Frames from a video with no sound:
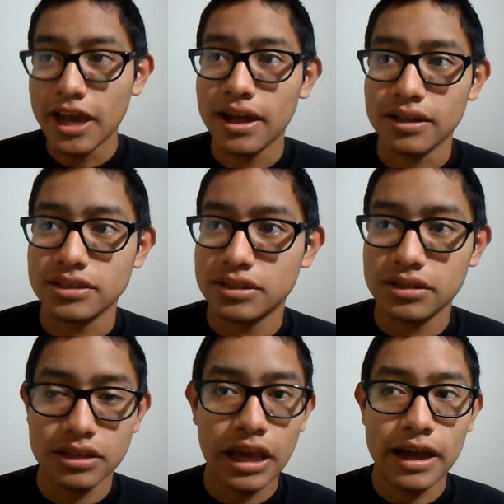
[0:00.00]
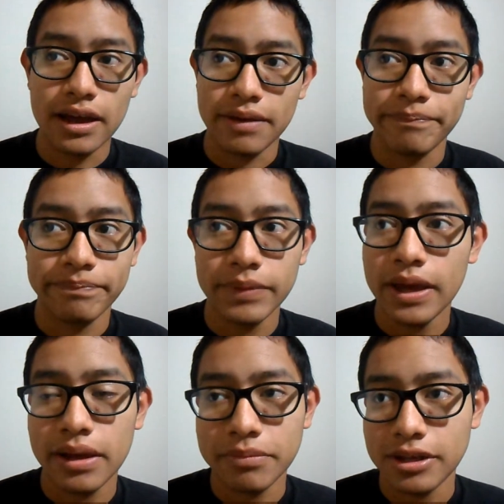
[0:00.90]
Yeah, yeah,
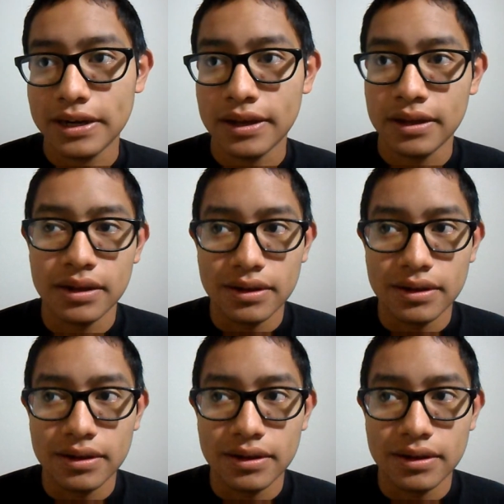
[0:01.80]
yeah. I mean